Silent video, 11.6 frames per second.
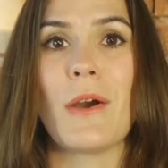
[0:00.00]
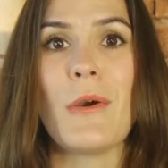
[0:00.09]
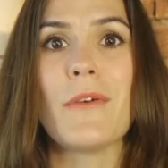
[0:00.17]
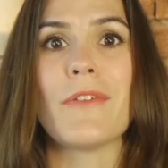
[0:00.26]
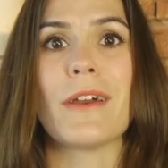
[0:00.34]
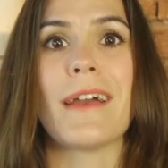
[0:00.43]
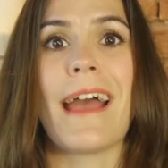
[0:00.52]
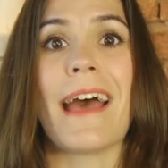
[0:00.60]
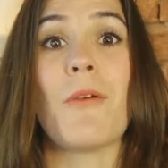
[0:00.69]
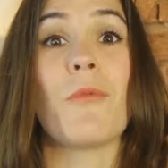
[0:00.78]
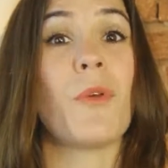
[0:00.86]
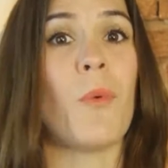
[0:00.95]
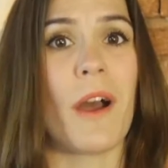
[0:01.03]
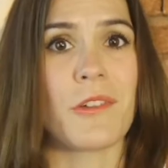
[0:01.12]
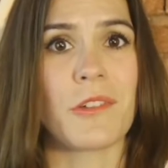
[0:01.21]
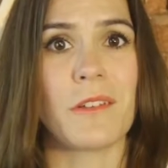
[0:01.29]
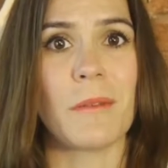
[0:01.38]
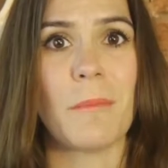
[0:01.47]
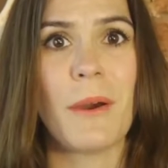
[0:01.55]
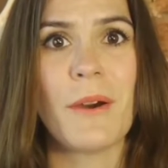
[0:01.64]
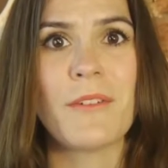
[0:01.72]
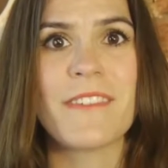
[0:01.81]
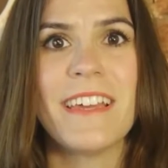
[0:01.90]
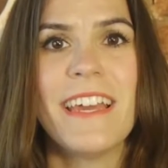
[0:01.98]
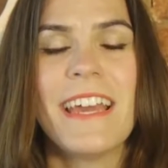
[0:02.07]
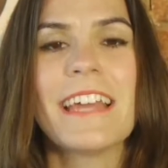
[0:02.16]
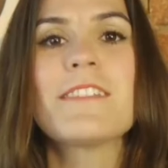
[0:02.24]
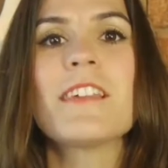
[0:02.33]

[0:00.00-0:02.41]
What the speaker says: over at the Washington Post, it's